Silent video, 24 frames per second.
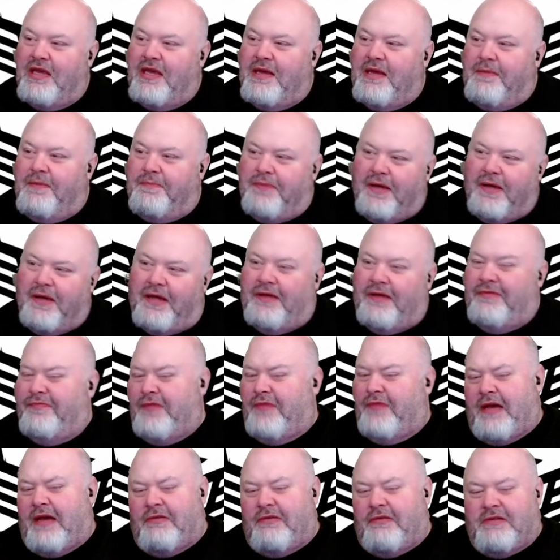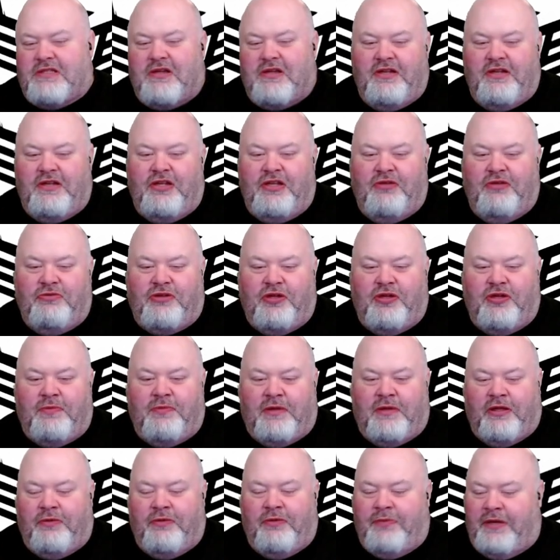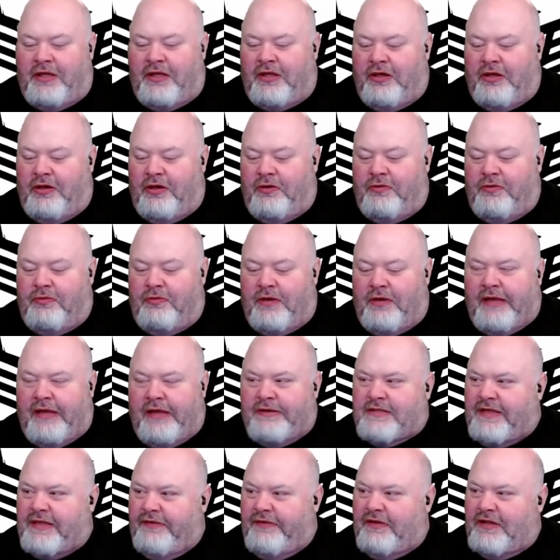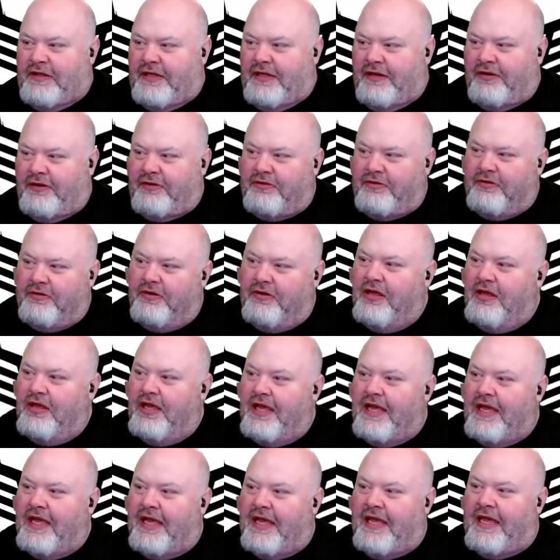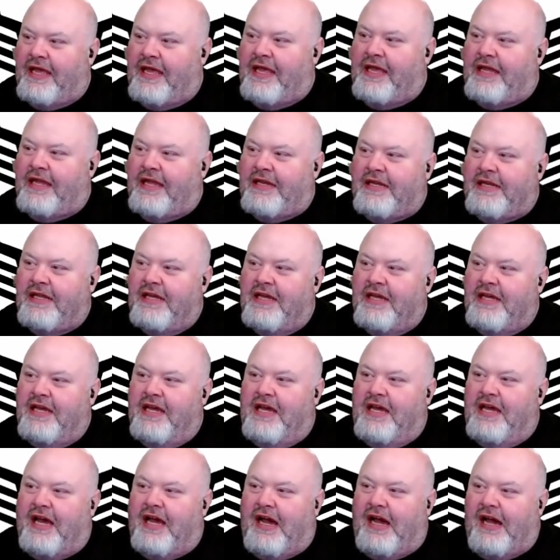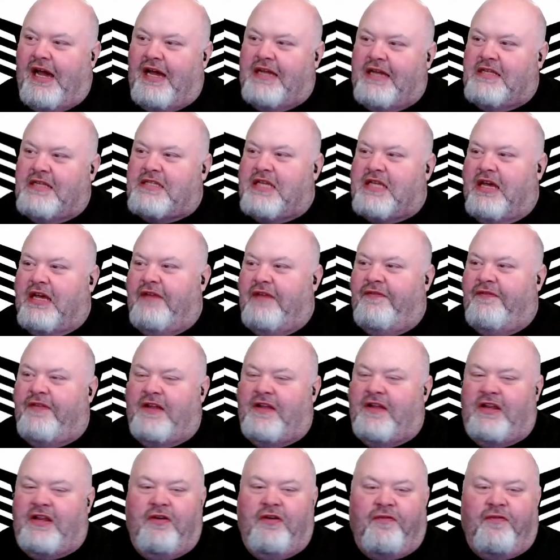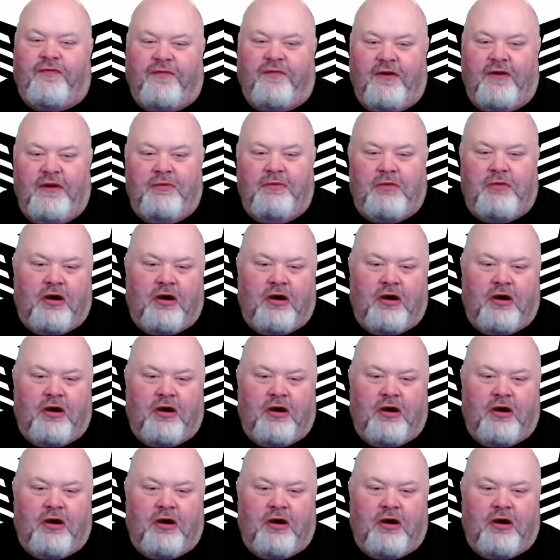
But I was on YouTube a little bit ago while I was having dinner and I saw a video from our